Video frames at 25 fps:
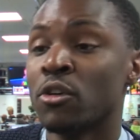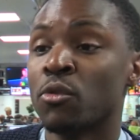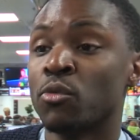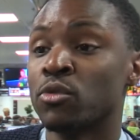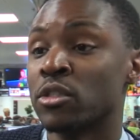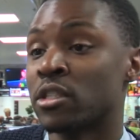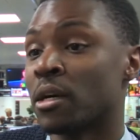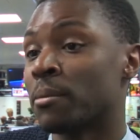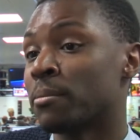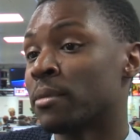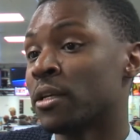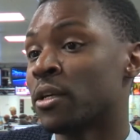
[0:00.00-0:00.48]

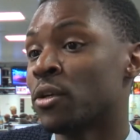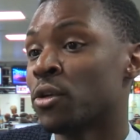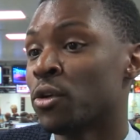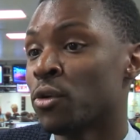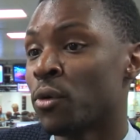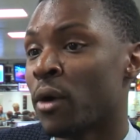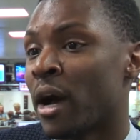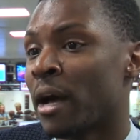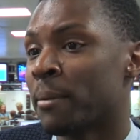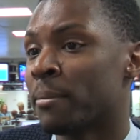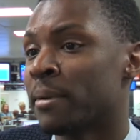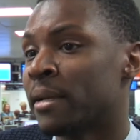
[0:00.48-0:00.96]
Somebody
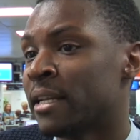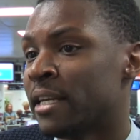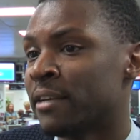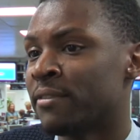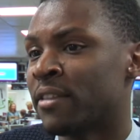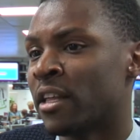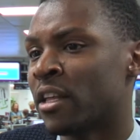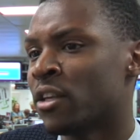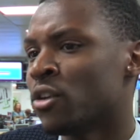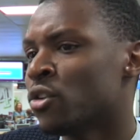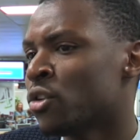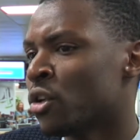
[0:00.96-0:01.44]
who I believe
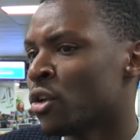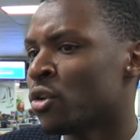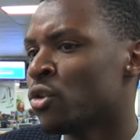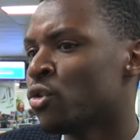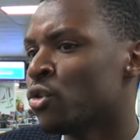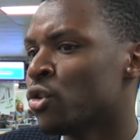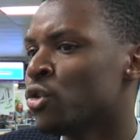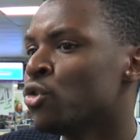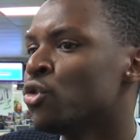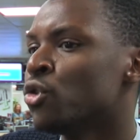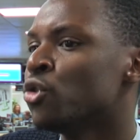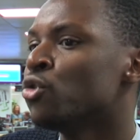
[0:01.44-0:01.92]
that, you
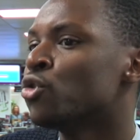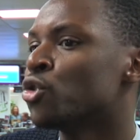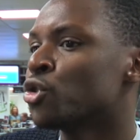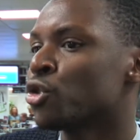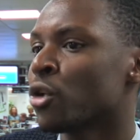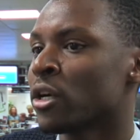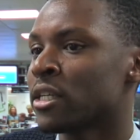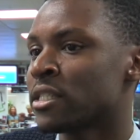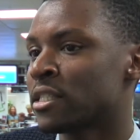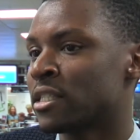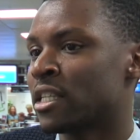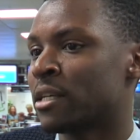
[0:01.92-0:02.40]
know, you
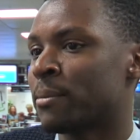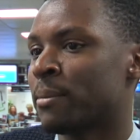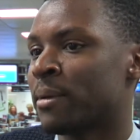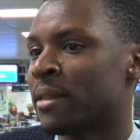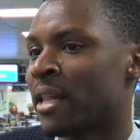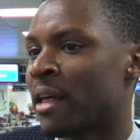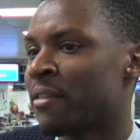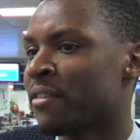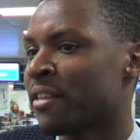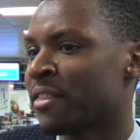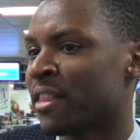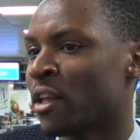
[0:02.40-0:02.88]
trust them,
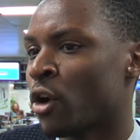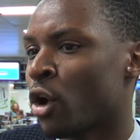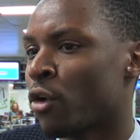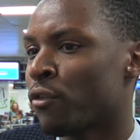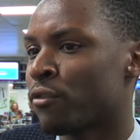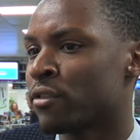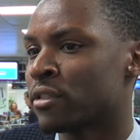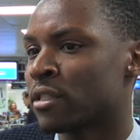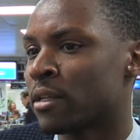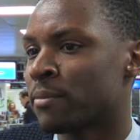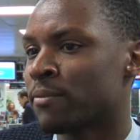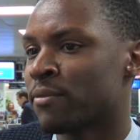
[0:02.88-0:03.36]
and I think they
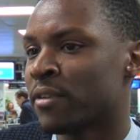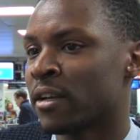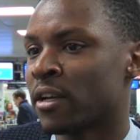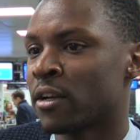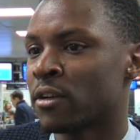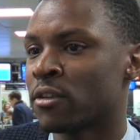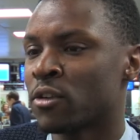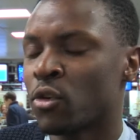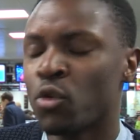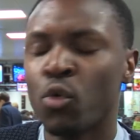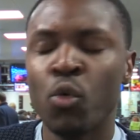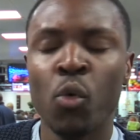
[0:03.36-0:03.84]
offer
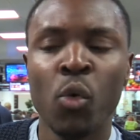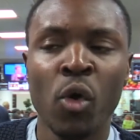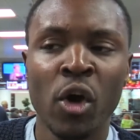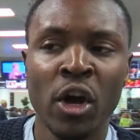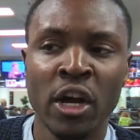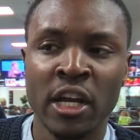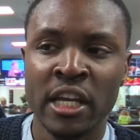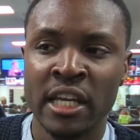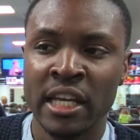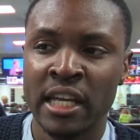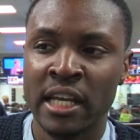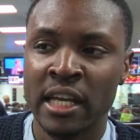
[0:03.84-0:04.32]
something
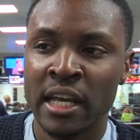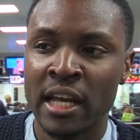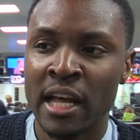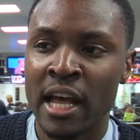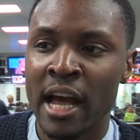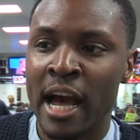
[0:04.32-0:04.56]
quirky.